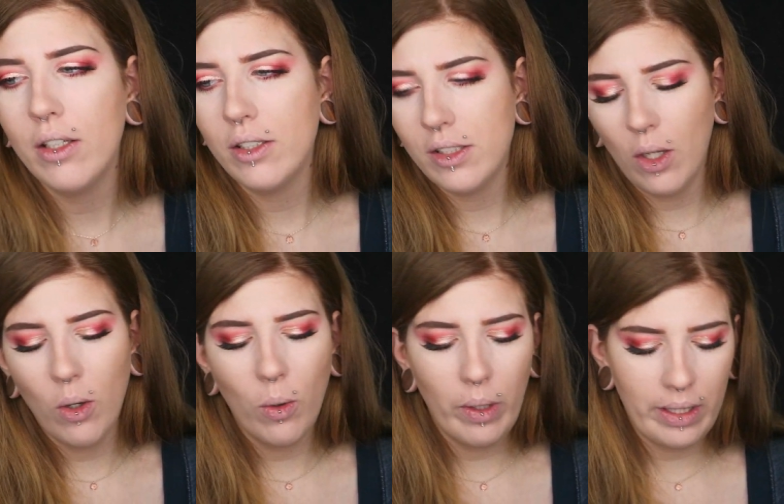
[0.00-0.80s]

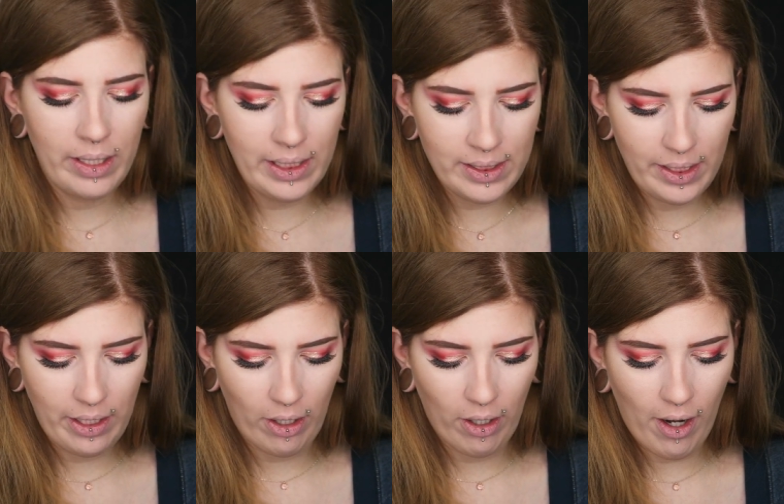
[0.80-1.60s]
So this
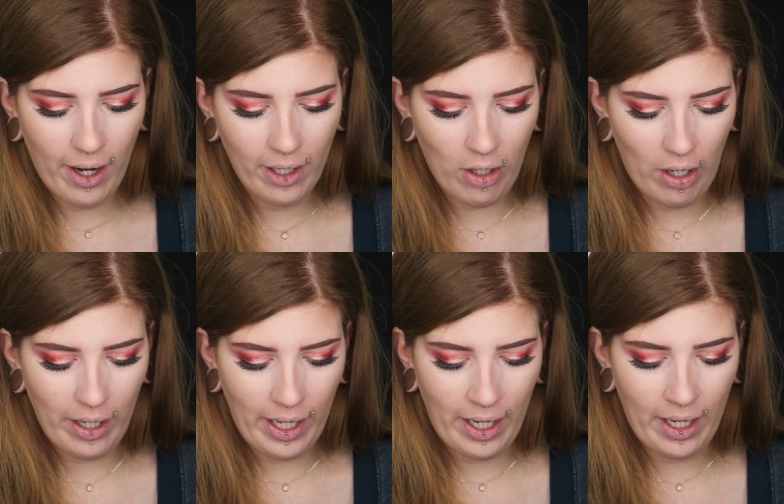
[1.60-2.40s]
year I
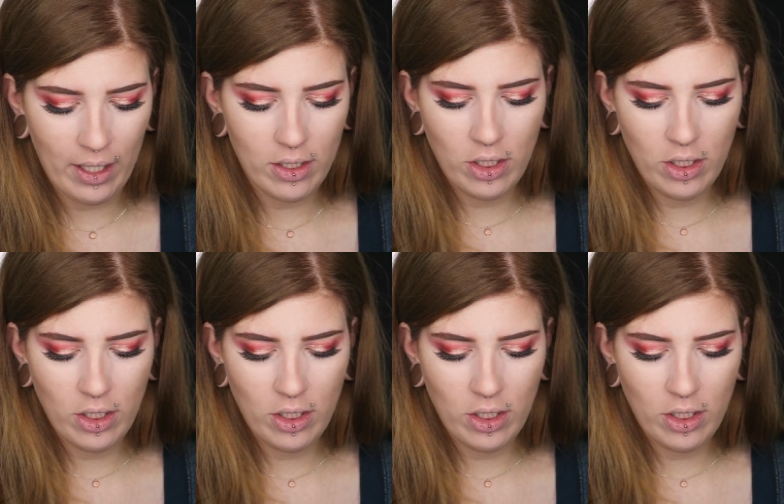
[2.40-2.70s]
got a